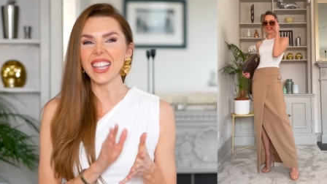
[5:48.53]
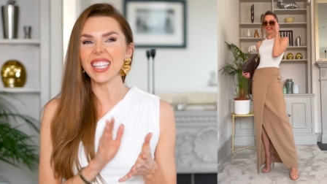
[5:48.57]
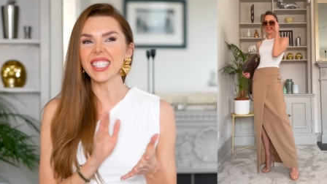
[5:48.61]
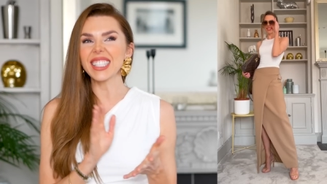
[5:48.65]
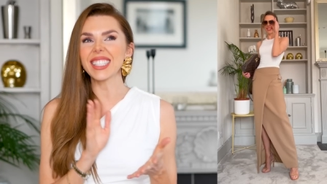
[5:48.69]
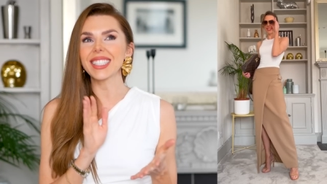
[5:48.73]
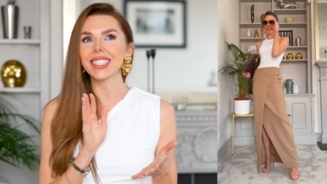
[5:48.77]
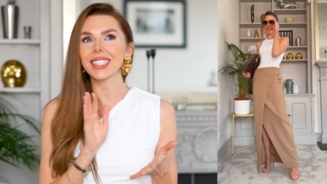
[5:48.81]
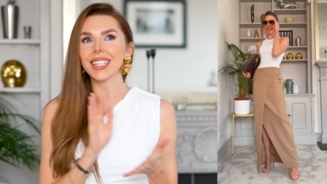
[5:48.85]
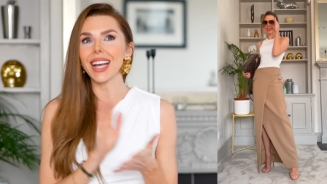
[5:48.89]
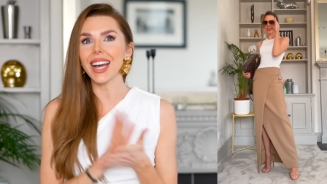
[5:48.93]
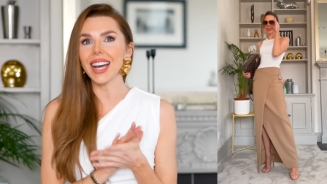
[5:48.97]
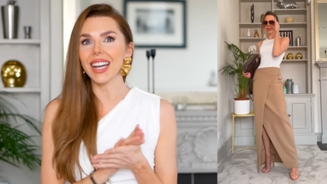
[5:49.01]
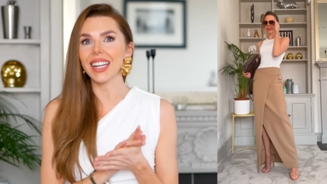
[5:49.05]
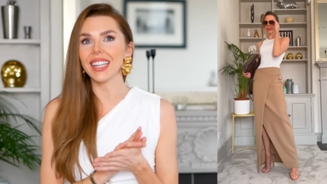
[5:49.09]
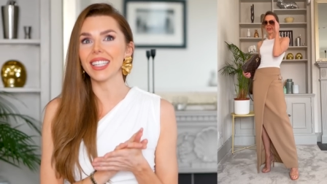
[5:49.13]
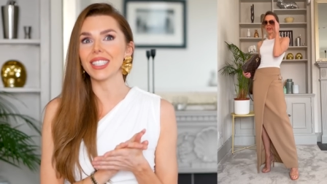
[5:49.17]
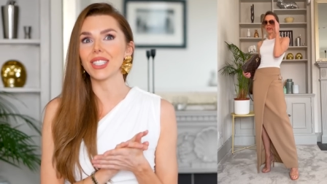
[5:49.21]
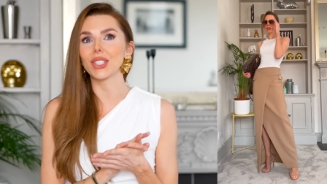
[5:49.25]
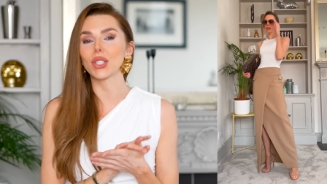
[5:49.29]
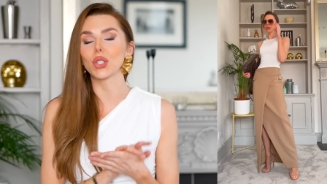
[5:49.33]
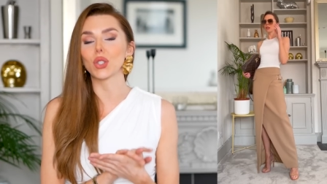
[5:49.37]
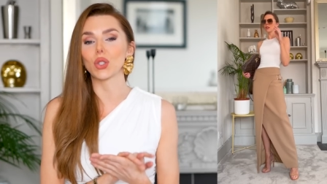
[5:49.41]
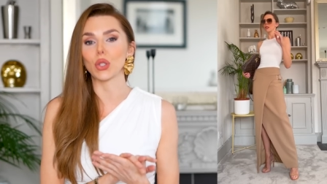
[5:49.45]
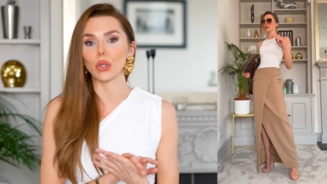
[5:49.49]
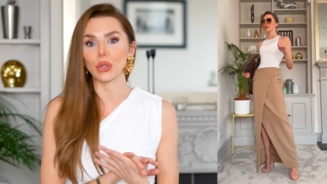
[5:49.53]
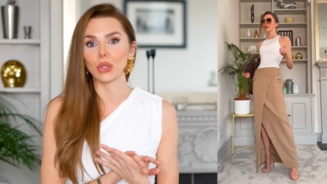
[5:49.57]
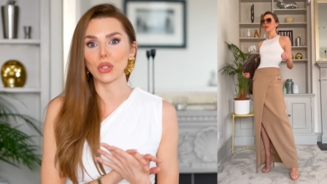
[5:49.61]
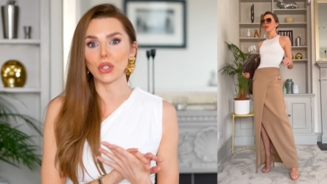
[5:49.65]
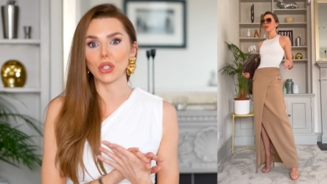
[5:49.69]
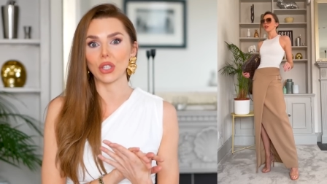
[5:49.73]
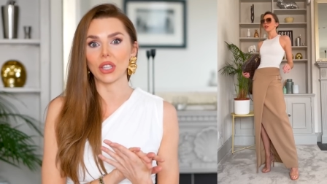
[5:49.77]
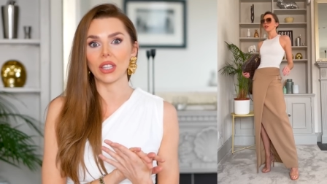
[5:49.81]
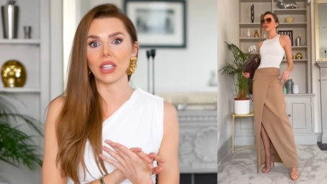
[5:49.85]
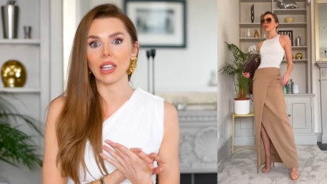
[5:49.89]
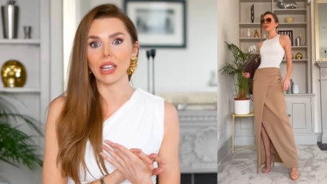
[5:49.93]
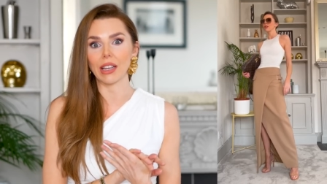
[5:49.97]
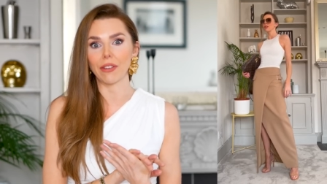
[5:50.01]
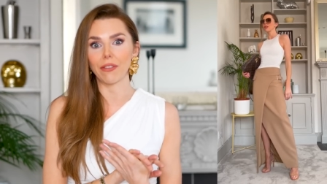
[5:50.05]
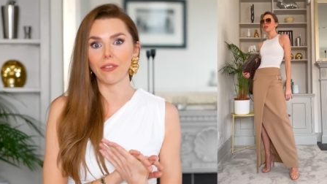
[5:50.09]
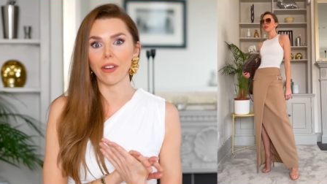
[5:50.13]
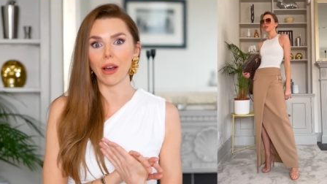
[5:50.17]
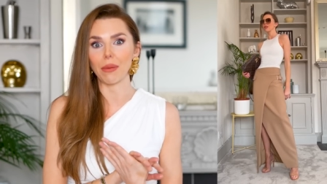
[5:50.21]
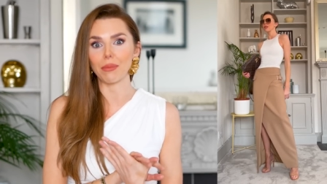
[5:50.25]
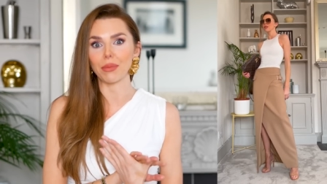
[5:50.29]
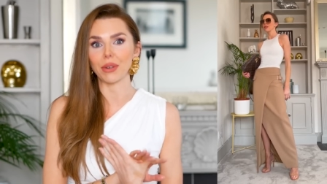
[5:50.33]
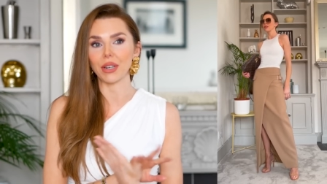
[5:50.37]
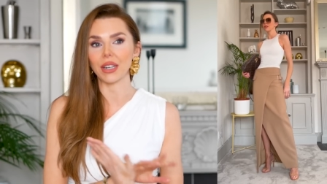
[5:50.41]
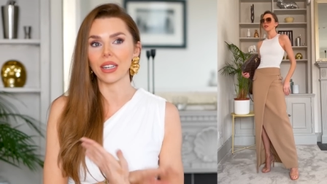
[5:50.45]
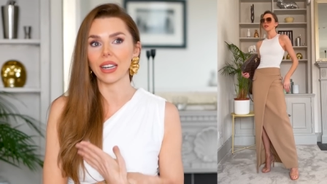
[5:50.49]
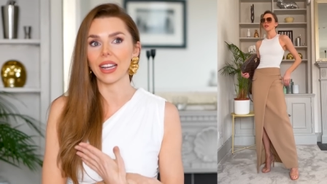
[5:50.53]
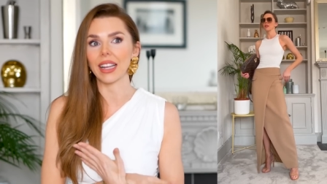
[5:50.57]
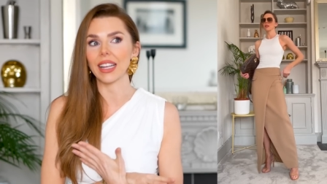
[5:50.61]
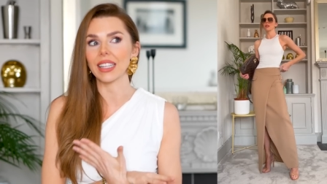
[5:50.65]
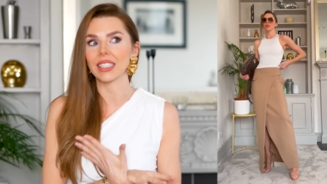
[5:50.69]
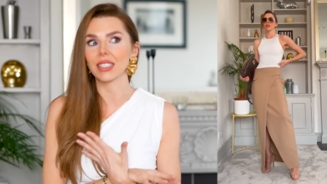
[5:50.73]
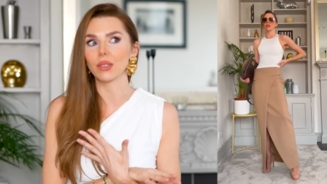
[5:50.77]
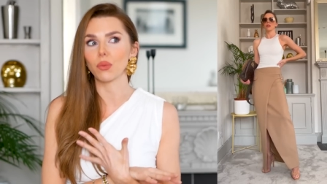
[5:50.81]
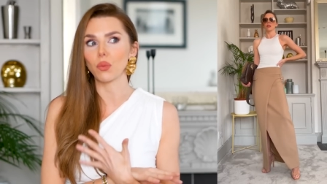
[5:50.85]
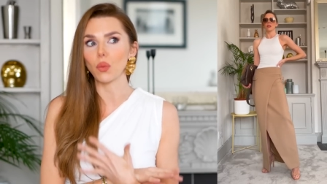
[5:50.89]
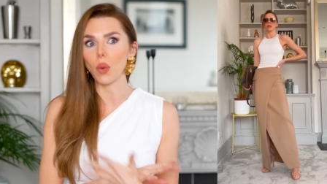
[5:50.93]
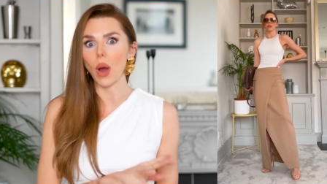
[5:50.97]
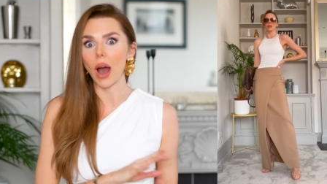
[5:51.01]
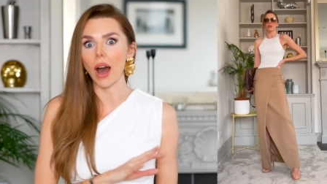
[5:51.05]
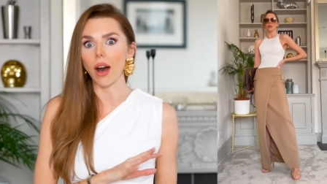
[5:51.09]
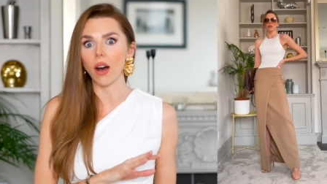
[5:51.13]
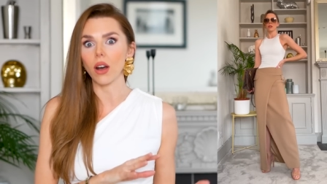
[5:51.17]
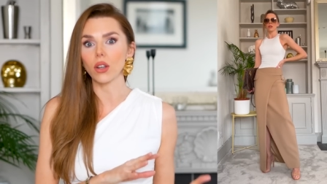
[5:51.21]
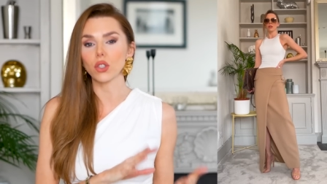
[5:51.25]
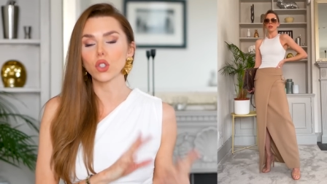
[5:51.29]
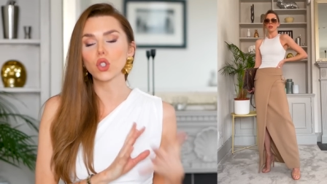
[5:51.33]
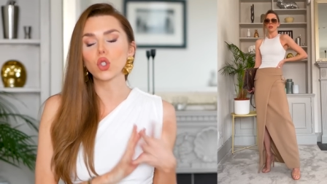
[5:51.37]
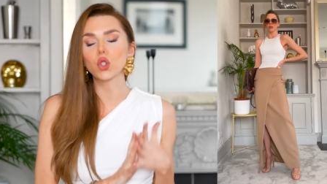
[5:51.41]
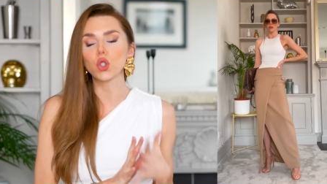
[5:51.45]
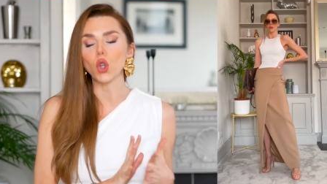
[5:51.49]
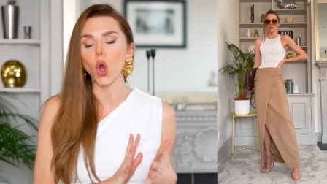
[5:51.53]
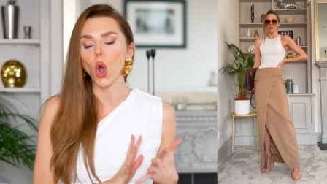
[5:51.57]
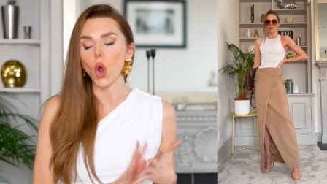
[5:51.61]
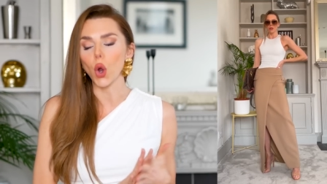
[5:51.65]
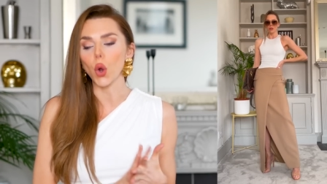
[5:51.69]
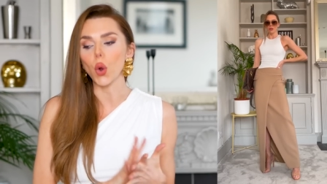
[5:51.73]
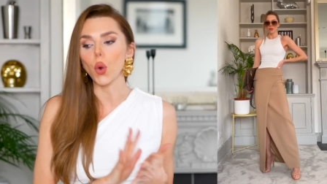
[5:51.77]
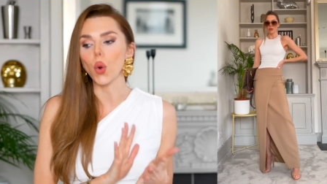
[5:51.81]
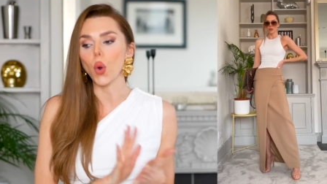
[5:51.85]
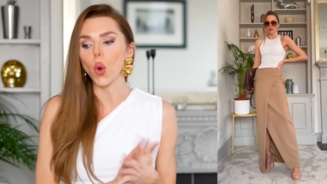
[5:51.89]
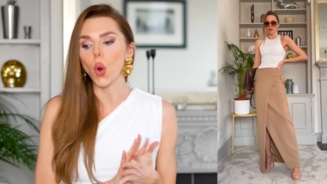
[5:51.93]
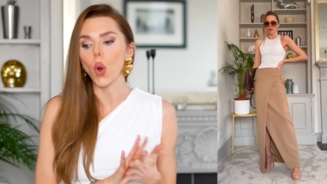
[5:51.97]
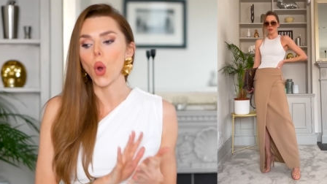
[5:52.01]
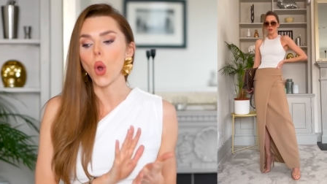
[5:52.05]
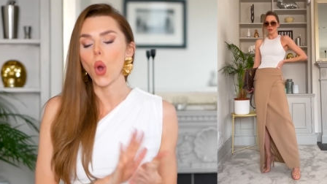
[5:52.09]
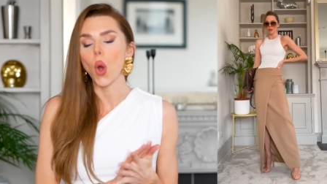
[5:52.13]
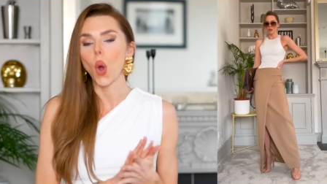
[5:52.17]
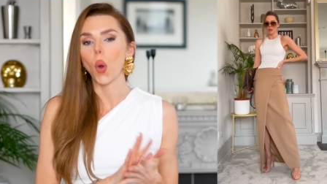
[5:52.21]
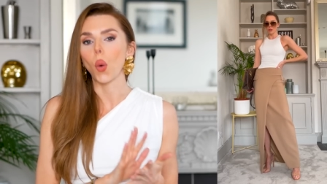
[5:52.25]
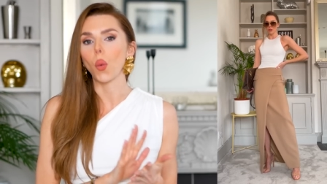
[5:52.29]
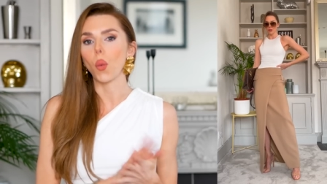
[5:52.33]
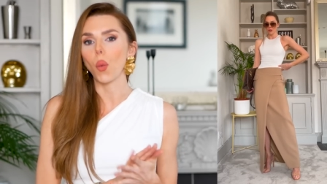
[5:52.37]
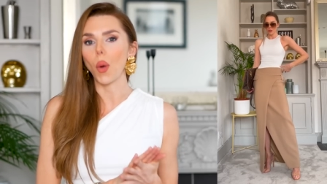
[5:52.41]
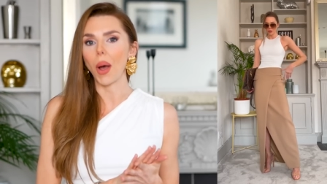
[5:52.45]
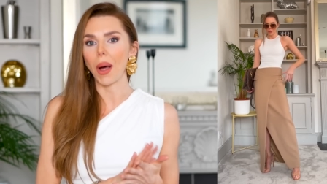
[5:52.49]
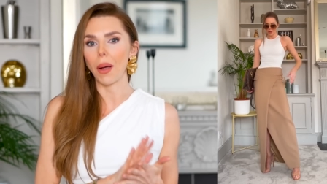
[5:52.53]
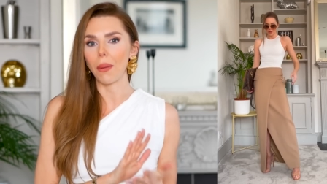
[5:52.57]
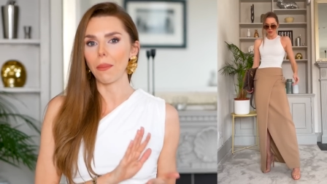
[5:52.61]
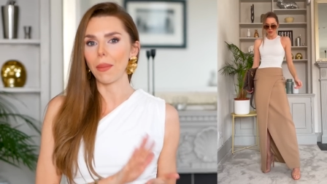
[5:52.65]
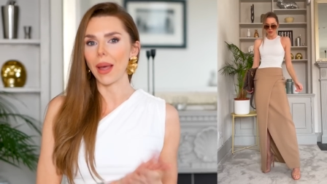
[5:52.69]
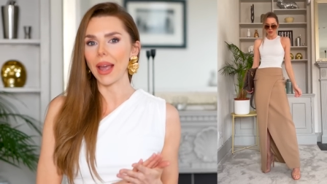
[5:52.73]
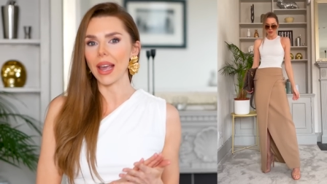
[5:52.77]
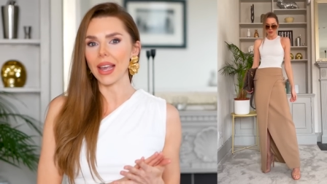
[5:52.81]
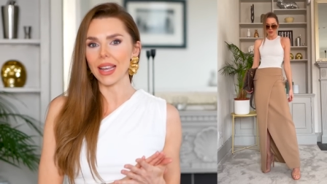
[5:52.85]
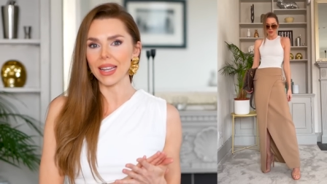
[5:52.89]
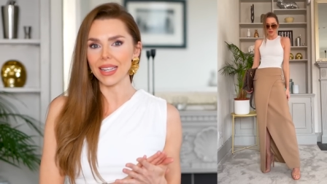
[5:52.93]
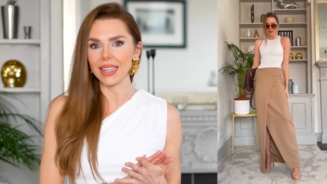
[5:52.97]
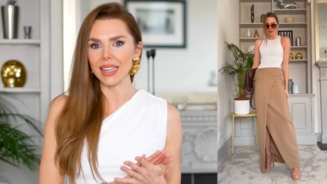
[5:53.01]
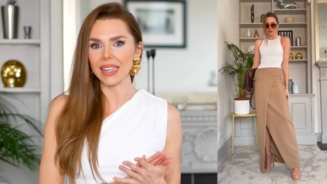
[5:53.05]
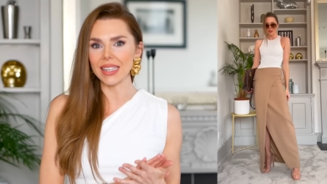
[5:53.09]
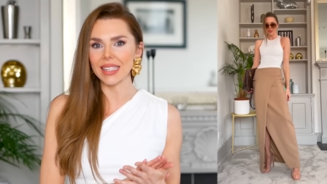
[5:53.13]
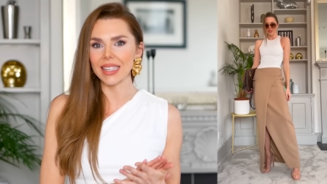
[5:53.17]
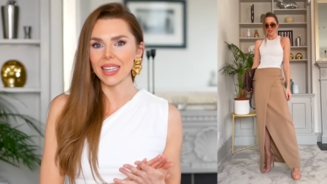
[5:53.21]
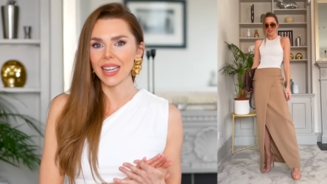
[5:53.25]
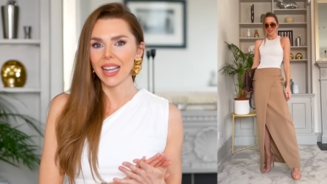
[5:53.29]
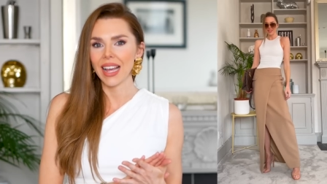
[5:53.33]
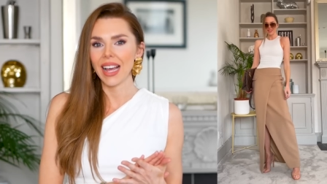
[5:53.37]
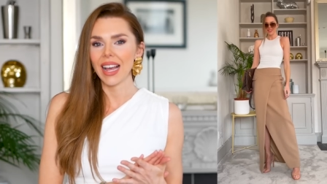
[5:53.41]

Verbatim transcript: This skirt is such a thick fabric, like it's so well made.